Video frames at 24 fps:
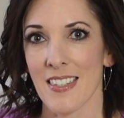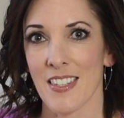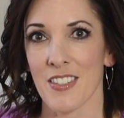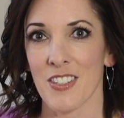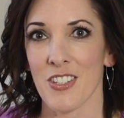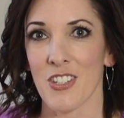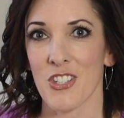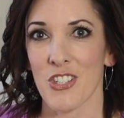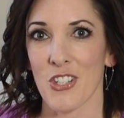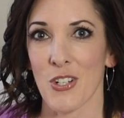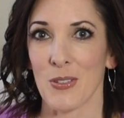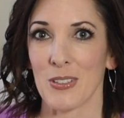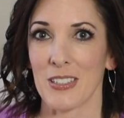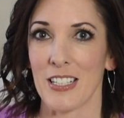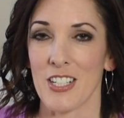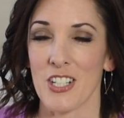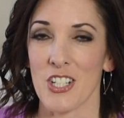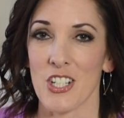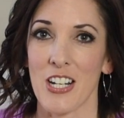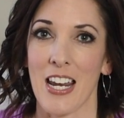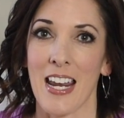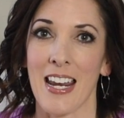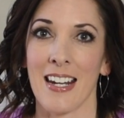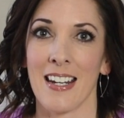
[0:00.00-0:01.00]
this is Jo-Lyn
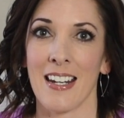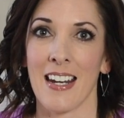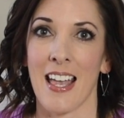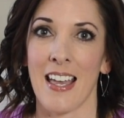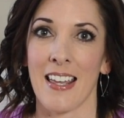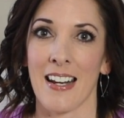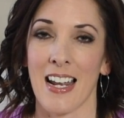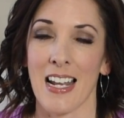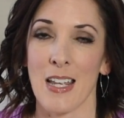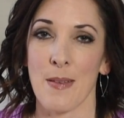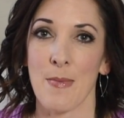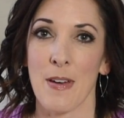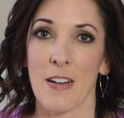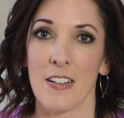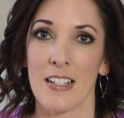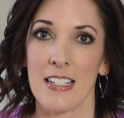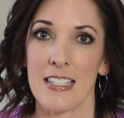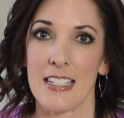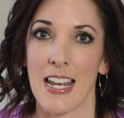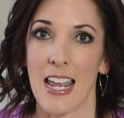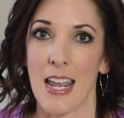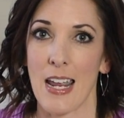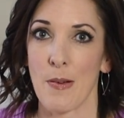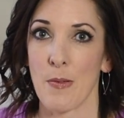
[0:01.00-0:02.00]
Shane, and I am here
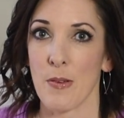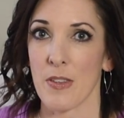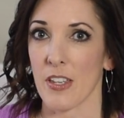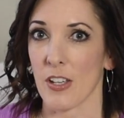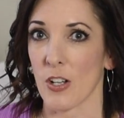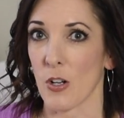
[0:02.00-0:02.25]
today with